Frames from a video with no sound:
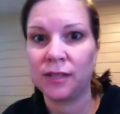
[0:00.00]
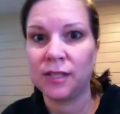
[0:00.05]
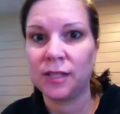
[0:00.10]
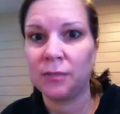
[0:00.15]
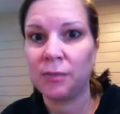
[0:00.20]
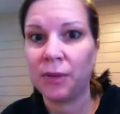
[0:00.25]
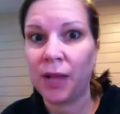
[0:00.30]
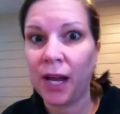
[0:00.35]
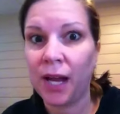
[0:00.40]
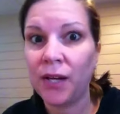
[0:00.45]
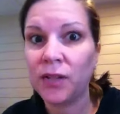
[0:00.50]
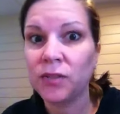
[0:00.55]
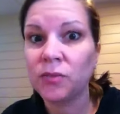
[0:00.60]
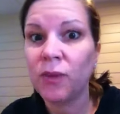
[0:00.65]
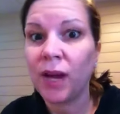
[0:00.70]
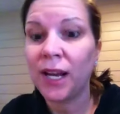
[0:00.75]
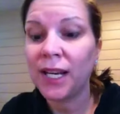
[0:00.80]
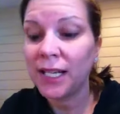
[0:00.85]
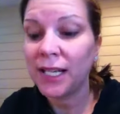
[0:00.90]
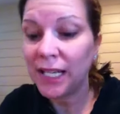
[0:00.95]
Suppliers
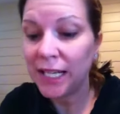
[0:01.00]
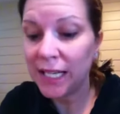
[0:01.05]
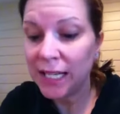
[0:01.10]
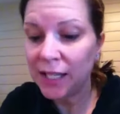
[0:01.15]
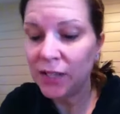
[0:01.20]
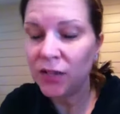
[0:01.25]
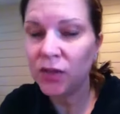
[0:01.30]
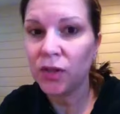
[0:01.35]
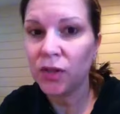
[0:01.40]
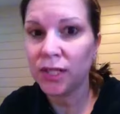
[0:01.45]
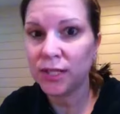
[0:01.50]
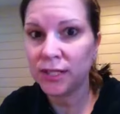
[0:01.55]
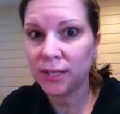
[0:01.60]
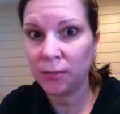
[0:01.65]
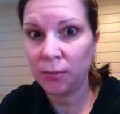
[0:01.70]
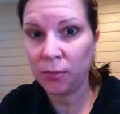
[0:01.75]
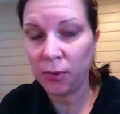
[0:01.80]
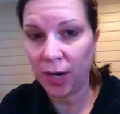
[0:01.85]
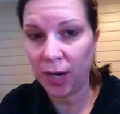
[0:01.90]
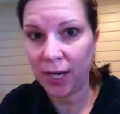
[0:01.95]
want an increase
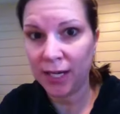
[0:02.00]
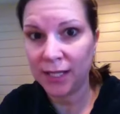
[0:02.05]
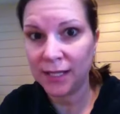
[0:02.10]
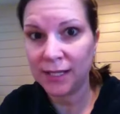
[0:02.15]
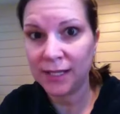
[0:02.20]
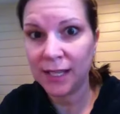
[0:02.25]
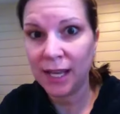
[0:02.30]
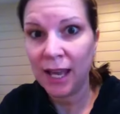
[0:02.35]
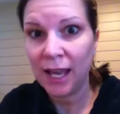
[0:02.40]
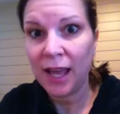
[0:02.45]
in price.